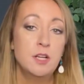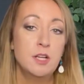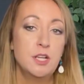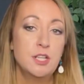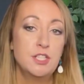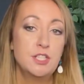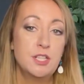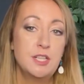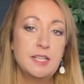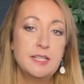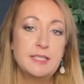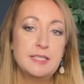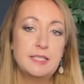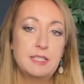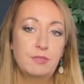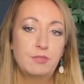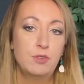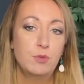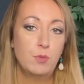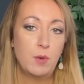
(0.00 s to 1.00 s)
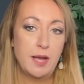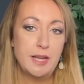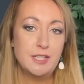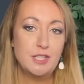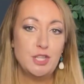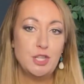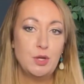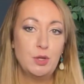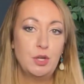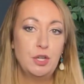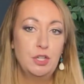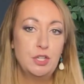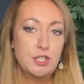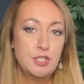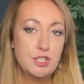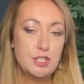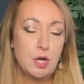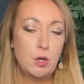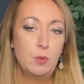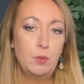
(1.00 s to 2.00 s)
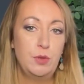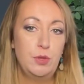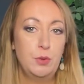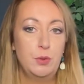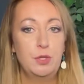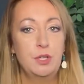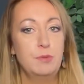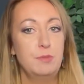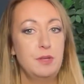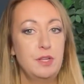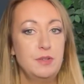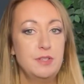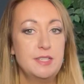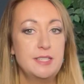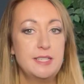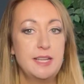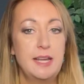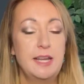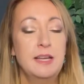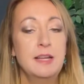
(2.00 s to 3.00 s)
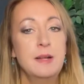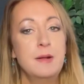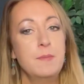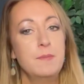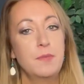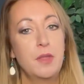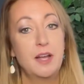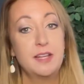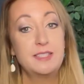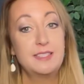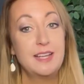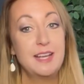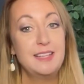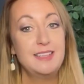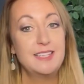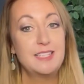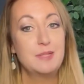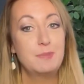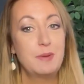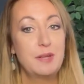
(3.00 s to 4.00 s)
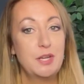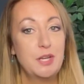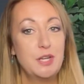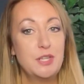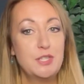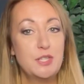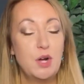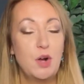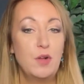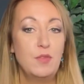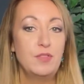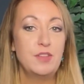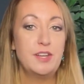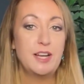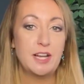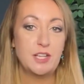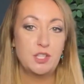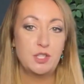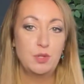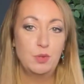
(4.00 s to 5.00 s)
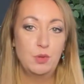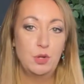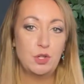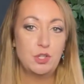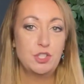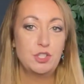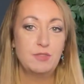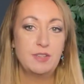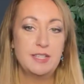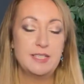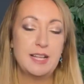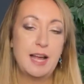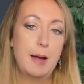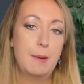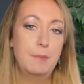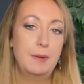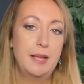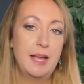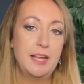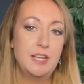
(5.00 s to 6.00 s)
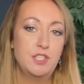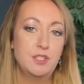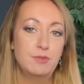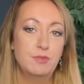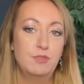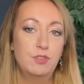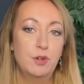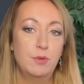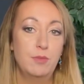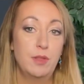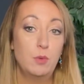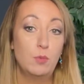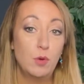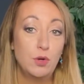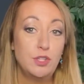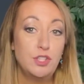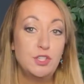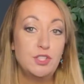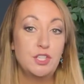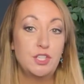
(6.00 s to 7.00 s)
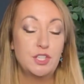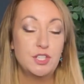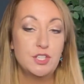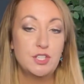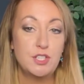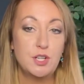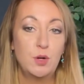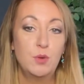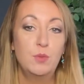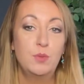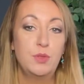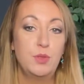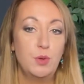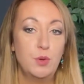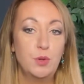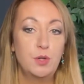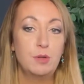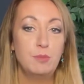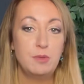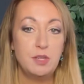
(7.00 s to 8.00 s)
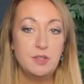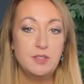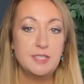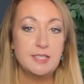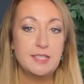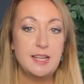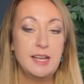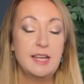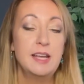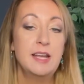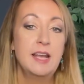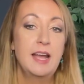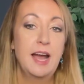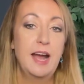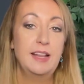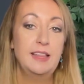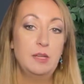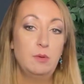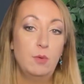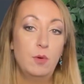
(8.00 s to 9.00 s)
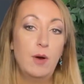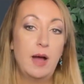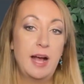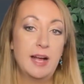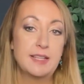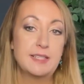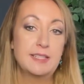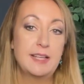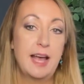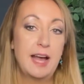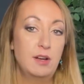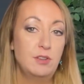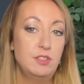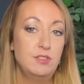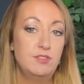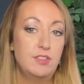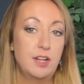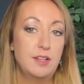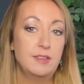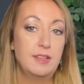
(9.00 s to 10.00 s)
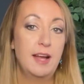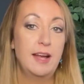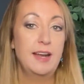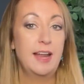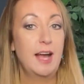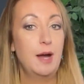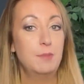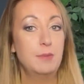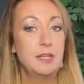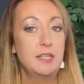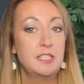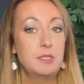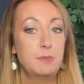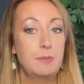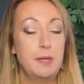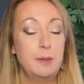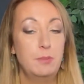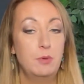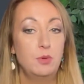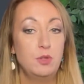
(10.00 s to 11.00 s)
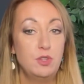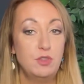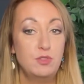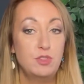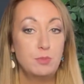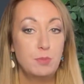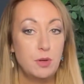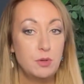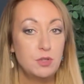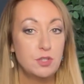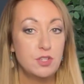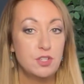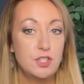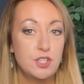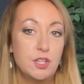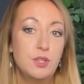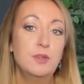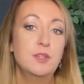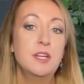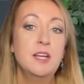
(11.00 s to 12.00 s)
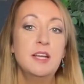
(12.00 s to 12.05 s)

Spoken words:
So these are different ways that you can consult with your community. I say this because on the National Lottery's application form, they want you to consult with your community and they will ask how you've done that and how many people you've spoken to.